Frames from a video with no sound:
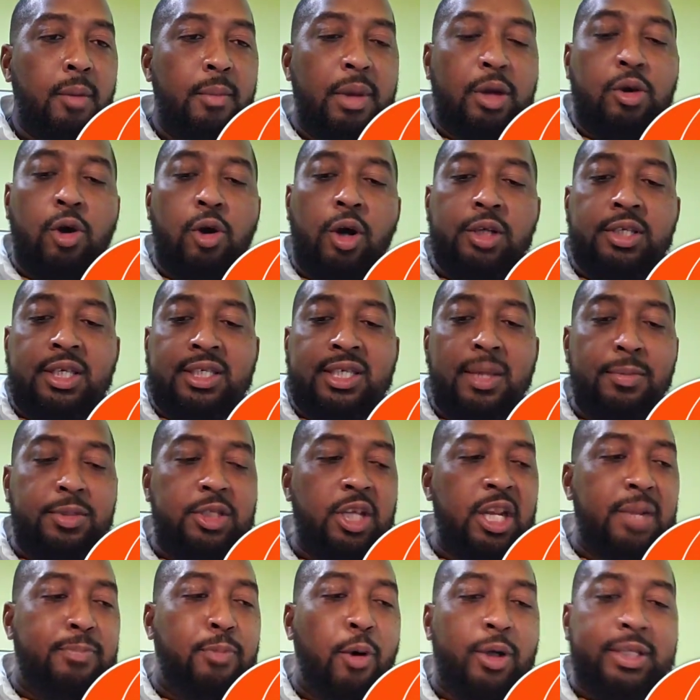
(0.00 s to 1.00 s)
Because the
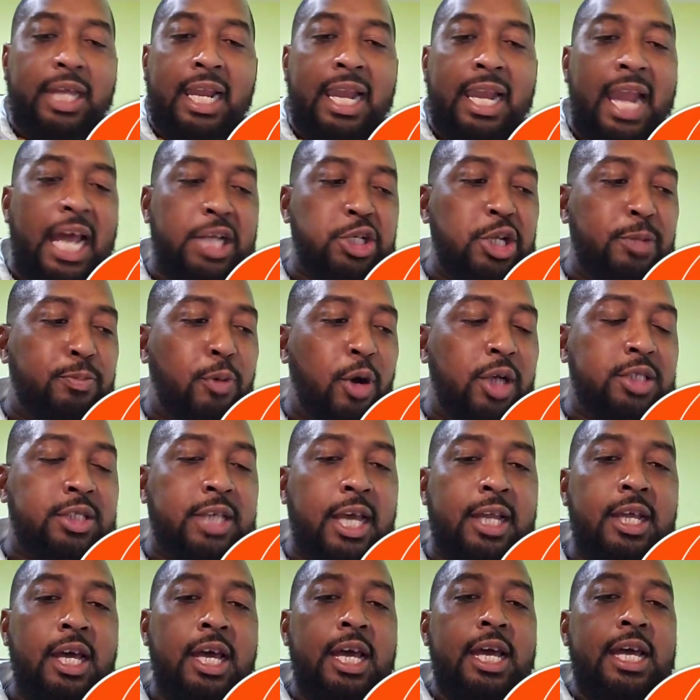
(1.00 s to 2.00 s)
Simpson report, the last report
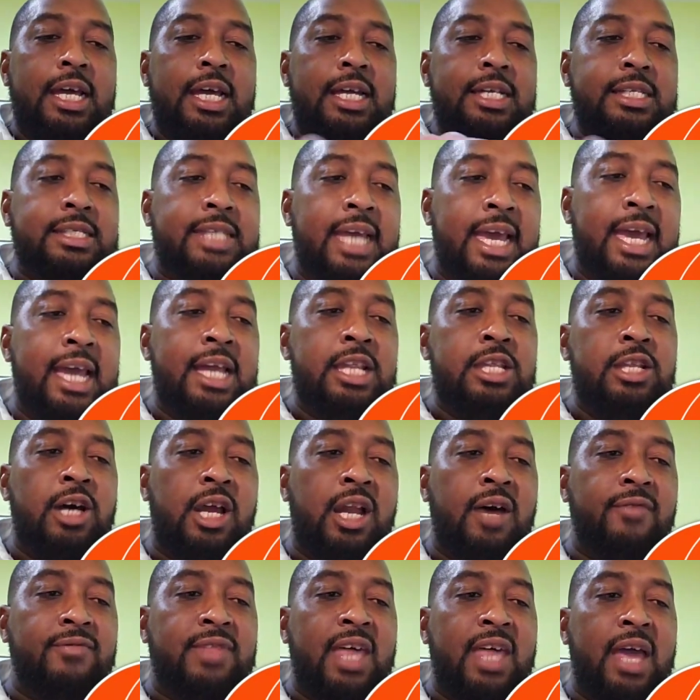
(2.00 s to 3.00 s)
said,
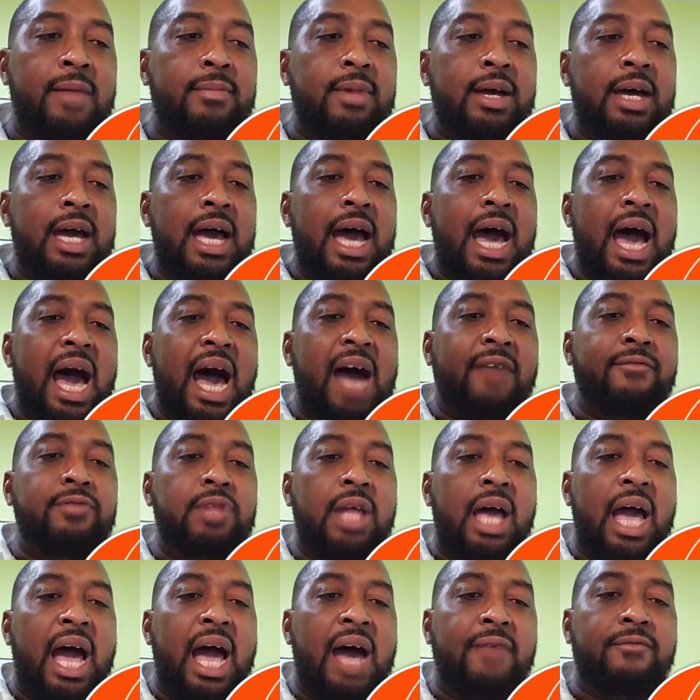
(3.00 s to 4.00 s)
none of them
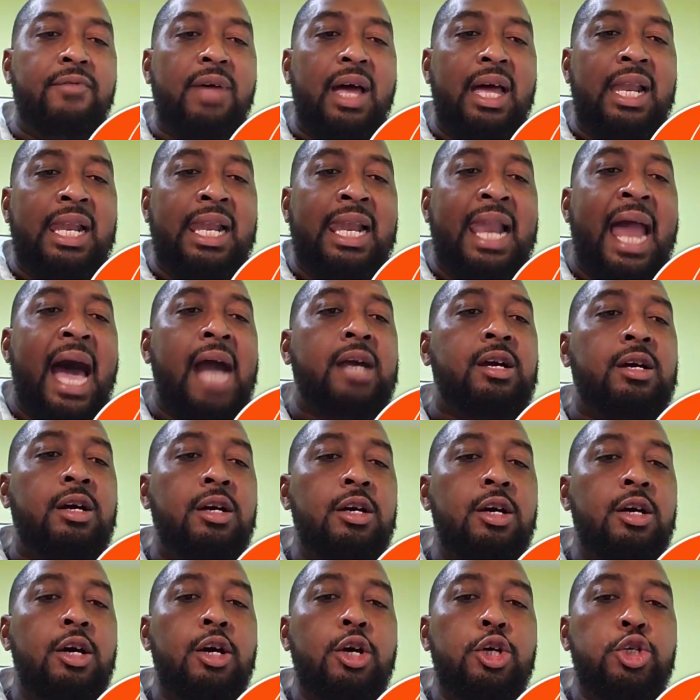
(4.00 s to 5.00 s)

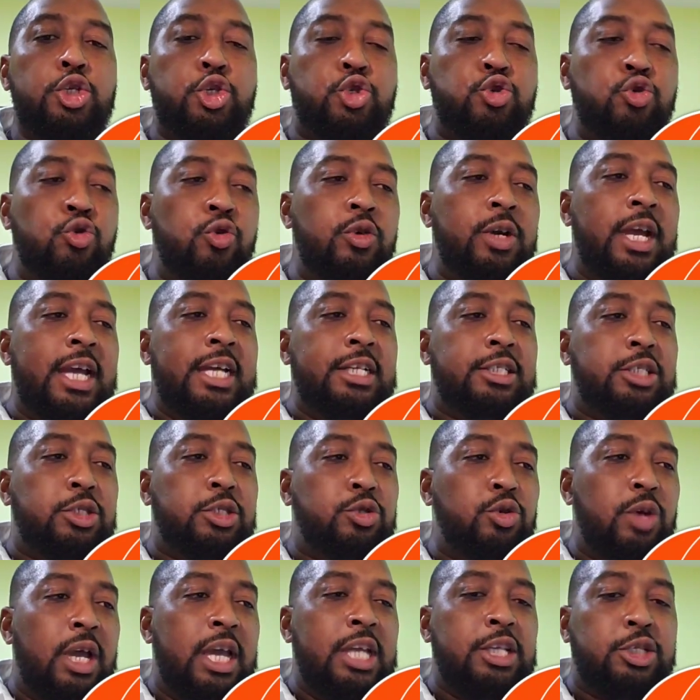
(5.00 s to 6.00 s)
lack true
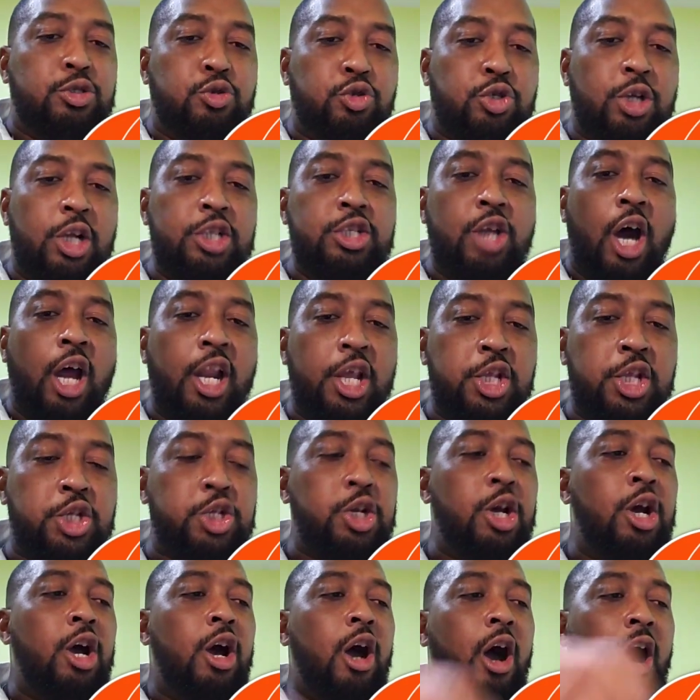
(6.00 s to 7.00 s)
institutional
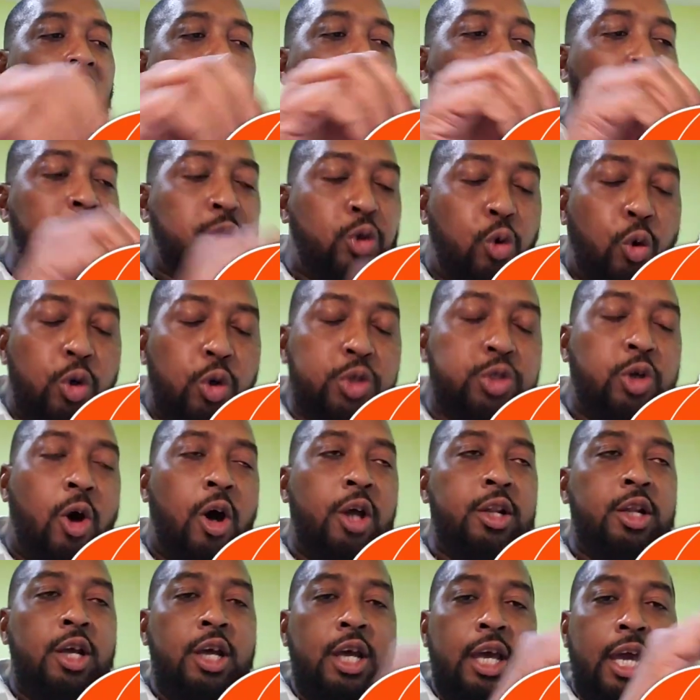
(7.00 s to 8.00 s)
knowledge of what goes
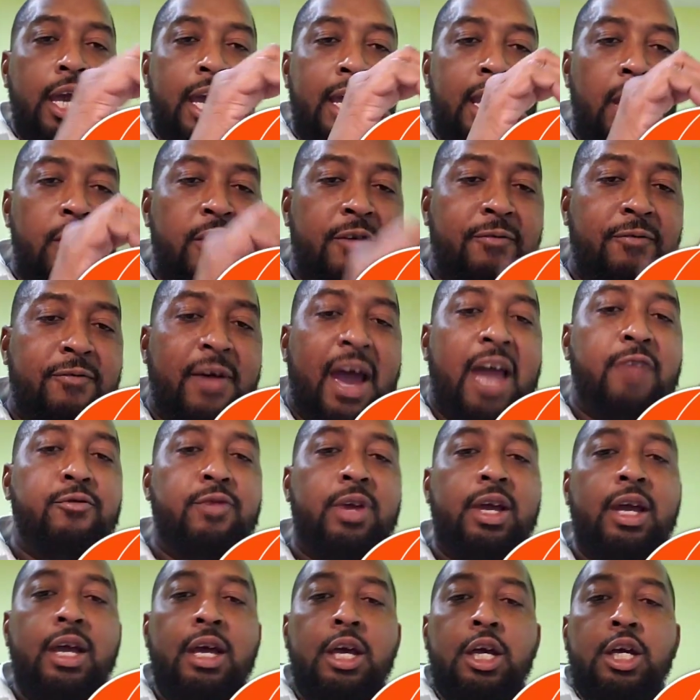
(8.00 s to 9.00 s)
on in a
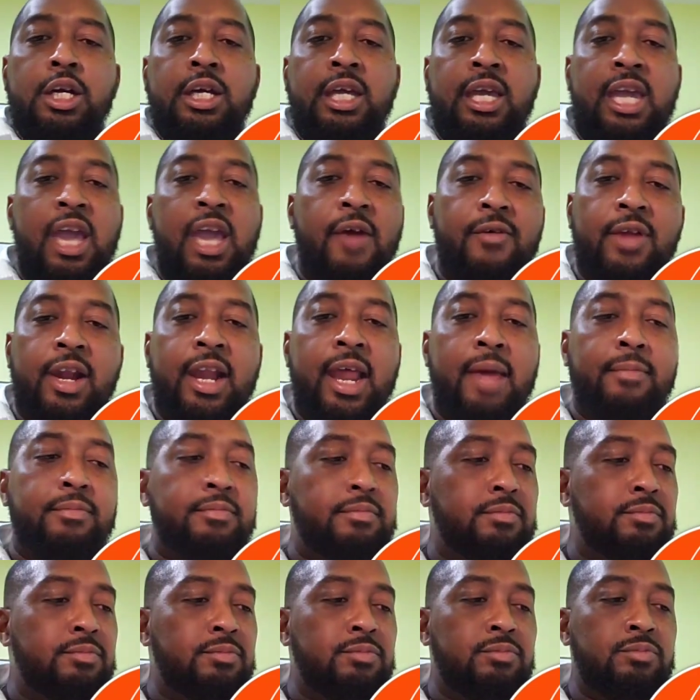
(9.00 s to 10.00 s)
refinery. Get rid of
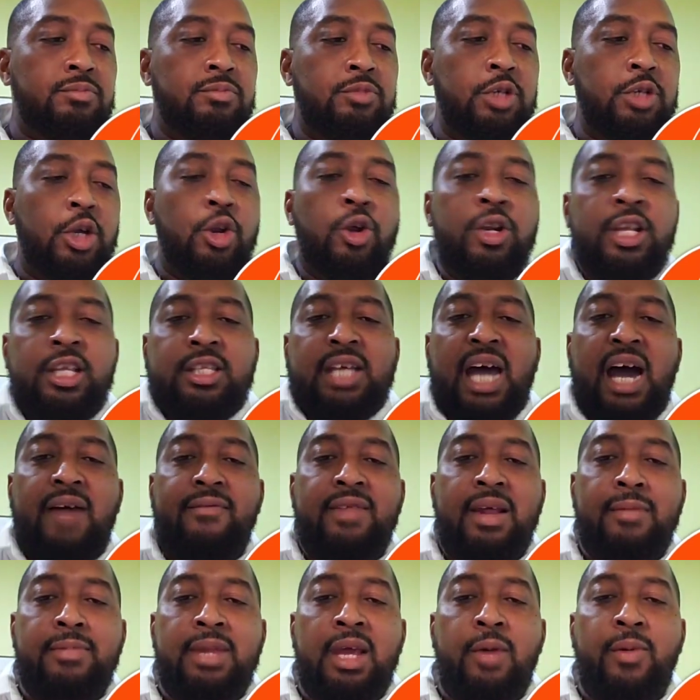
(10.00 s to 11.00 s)
them. You don't need to
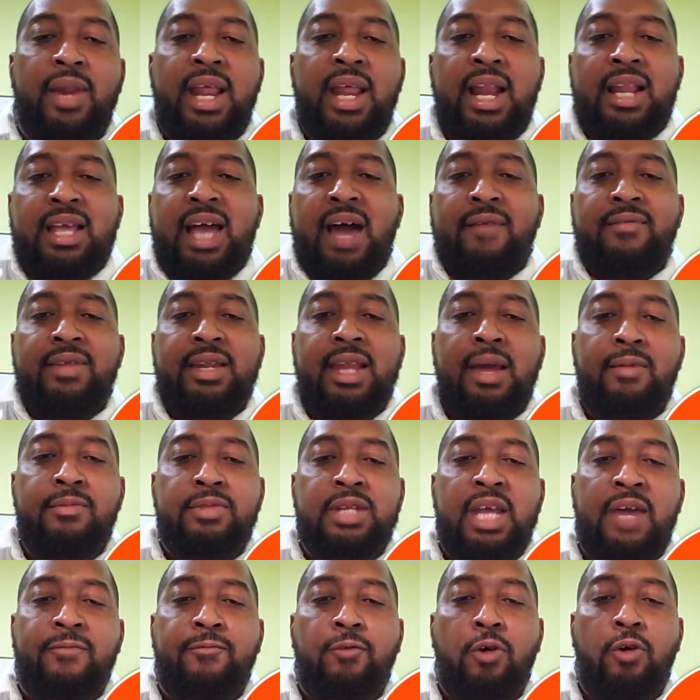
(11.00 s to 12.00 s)
have them there. What are you having
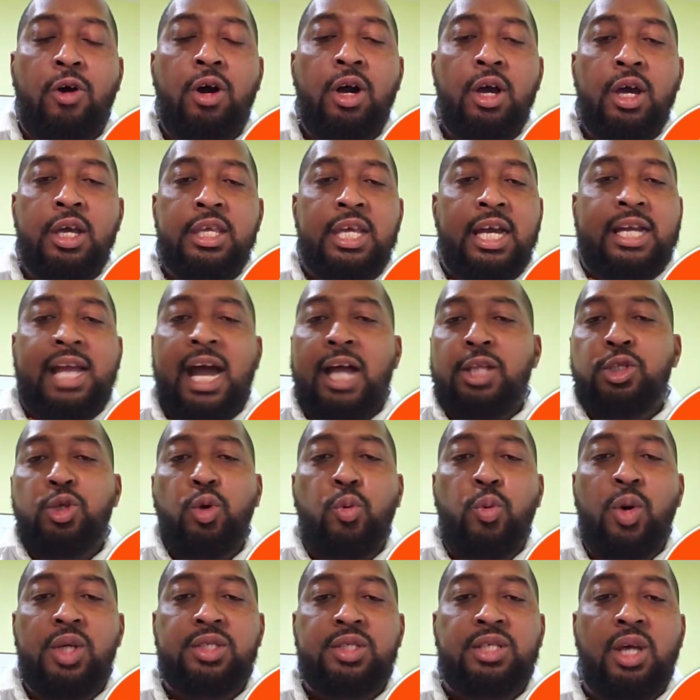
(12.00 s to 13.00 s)
them there for? You can't
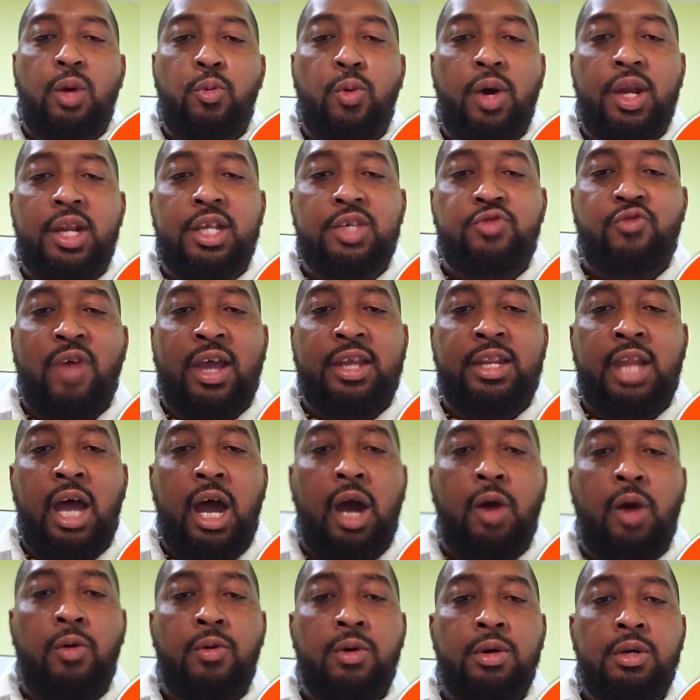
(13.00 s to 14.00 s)
do worse than what it is right
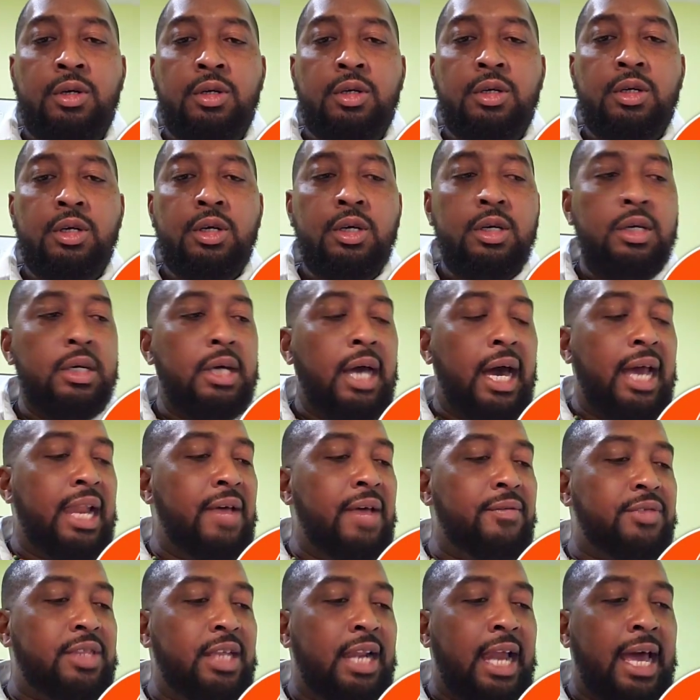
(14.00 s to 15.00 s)
now.
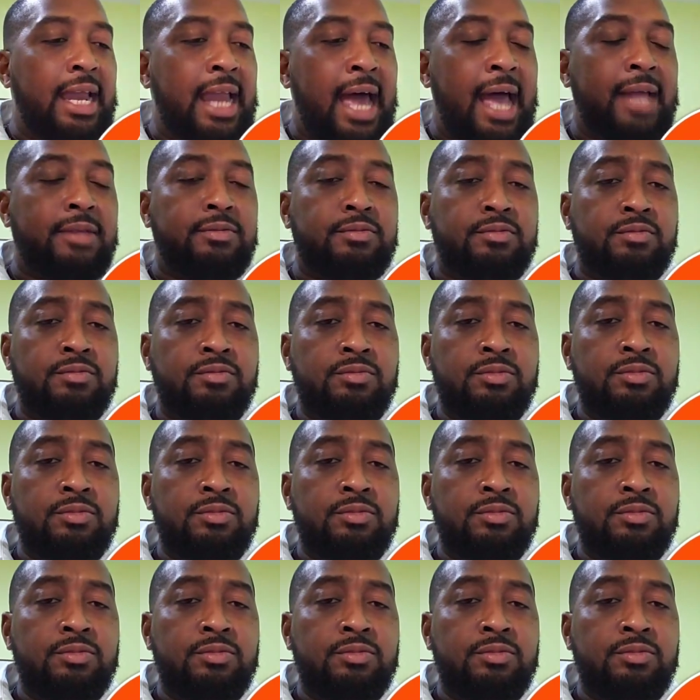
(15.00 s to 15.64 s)
And everything like that.